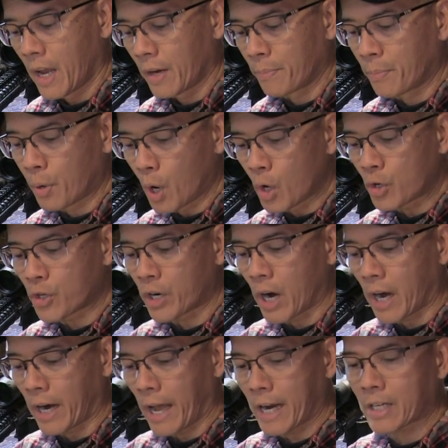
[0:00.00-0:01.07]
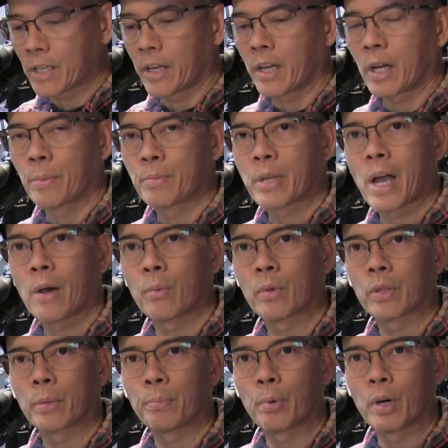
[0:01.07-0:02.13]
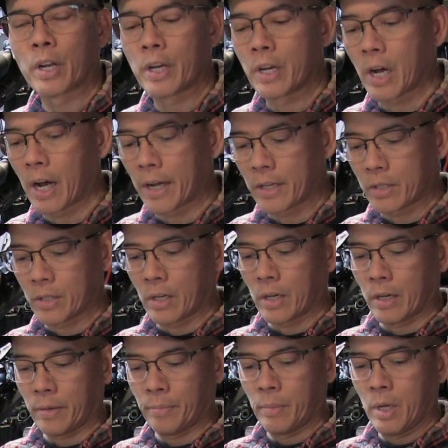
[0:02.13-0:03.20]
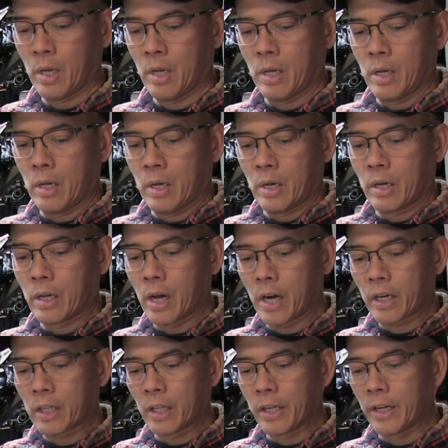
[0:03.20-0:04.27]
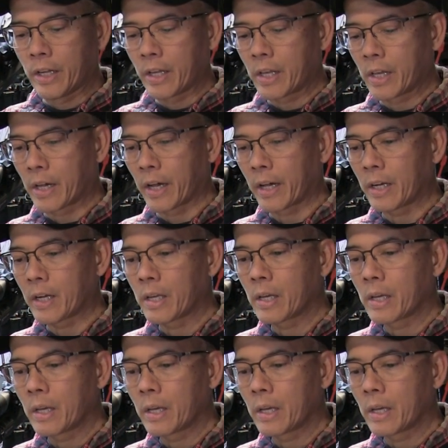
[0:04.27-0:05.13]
And ProShot actually comes out with a pretty nice gun cleaning kit.